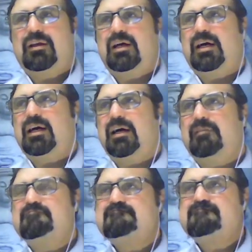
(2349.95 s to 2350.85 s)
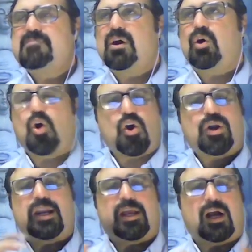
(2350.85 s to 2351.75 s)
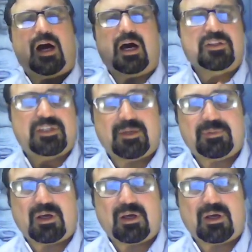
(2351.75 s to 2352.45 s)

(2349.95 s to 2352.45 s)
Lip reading: early concept